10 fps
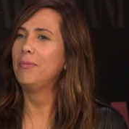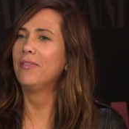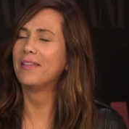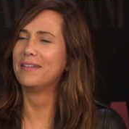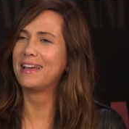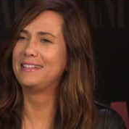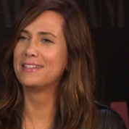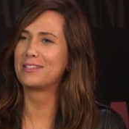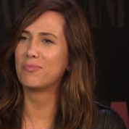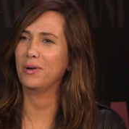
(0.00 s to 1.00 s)
people like get
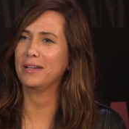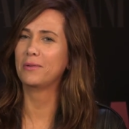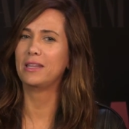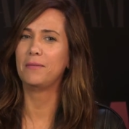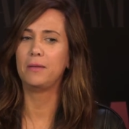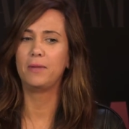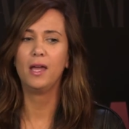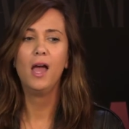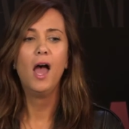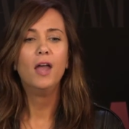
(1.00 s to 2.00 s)
disappointed when they meet
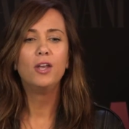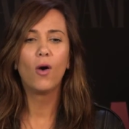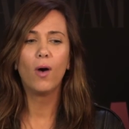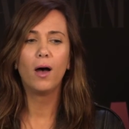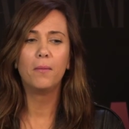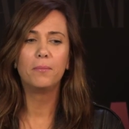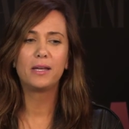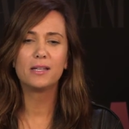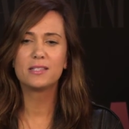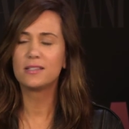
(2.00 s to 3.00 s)
me. No, um,
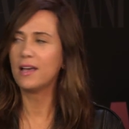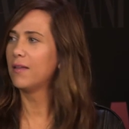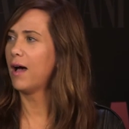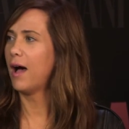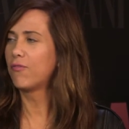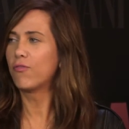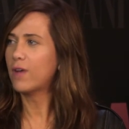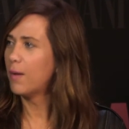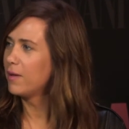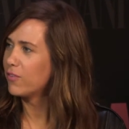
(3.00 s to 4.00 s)
because
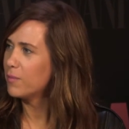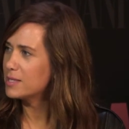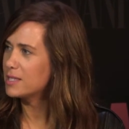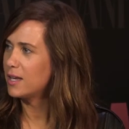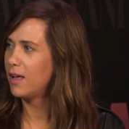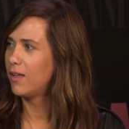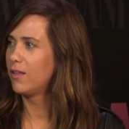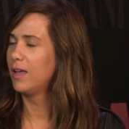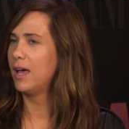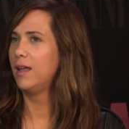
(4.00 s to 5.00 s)
coming from
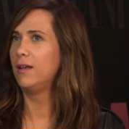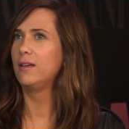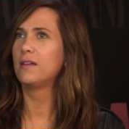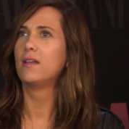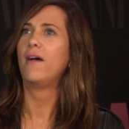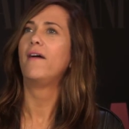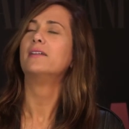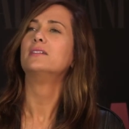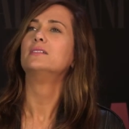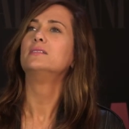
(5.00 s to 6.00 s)
SNL and
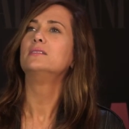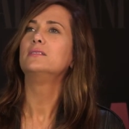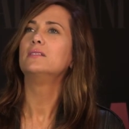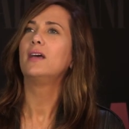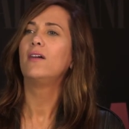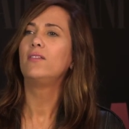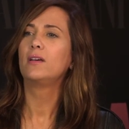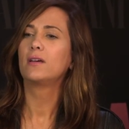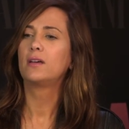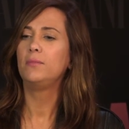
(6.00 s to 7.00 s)
mm-hmm.
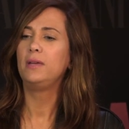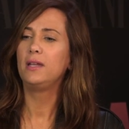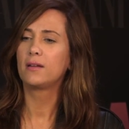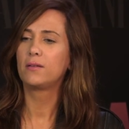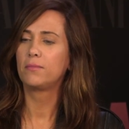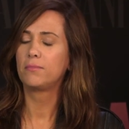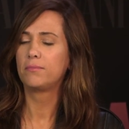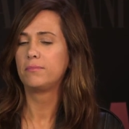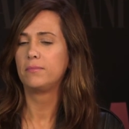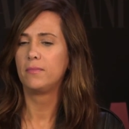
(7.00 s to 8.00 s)
having a comedic
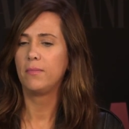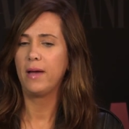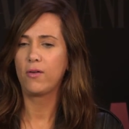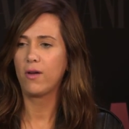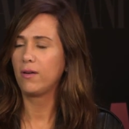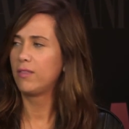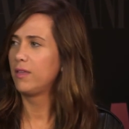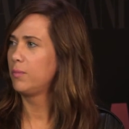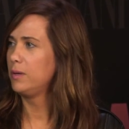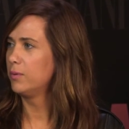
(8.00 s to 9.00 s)
background, I
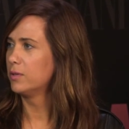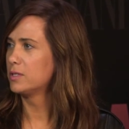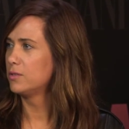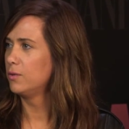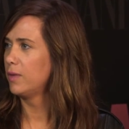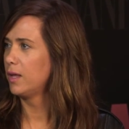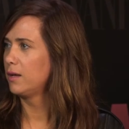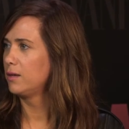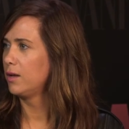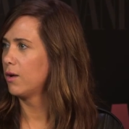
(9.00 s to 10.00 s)
think people assume
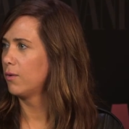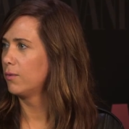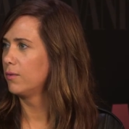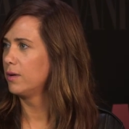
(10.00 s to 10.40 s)
that you know